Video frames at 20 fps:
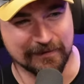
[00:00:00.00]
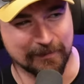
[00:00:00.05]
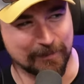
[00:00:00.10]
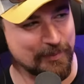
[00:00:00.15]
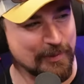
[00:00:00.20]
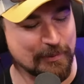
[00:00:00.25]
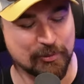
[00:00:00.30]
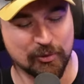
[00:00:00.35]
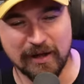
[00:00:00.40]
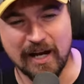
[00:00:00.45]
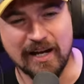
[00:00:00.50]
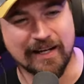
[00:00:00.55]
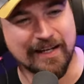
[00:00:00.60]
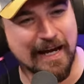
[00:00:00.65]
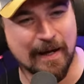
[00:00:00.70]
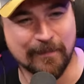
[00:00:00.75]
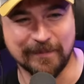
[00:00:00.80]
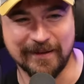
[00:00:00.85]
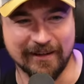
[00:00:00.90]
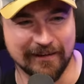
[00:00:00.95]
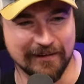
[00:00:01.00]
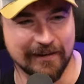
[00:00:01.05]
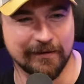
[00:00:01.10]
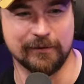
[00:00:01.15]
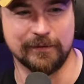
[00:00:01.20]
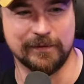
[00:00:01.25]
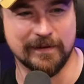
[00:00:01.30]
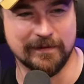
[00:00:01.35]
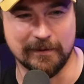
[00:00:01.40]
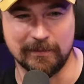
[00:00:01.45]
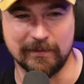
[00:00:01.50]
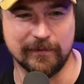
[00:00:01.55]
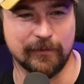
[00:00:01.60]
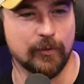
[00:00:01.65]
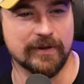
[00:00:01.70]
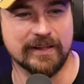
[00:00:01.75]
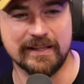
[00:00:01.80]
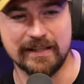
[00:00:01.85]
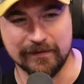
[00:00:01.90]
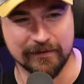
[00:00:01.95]
People got capped out at level 50
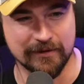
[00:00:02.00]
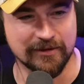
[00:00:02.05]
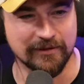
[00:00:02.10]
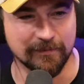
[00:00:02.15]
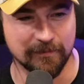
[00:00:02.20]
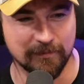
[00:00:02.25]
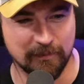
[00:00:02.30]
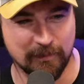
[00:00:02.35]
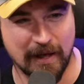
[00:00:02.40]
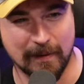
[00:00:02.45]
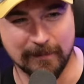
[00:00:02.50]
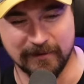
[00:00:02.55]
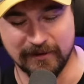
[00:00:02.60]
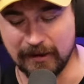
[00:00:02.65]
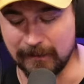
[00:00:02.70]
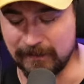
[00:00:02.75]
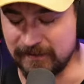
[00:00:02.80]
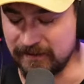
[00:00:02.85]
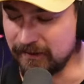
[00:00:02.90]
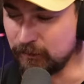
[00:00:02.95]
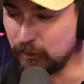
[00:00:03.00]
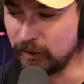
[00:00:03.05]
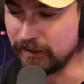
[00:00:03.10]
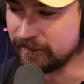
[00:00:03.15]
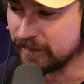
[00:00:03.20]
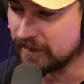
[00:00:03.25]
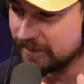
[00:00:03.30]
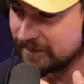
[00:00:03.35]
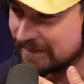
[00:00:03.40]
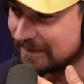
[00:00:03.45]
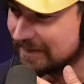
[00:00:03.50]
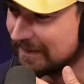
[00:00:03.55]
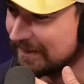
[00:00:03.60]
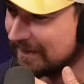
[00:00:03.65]
before they even yeah. popped it up to 150.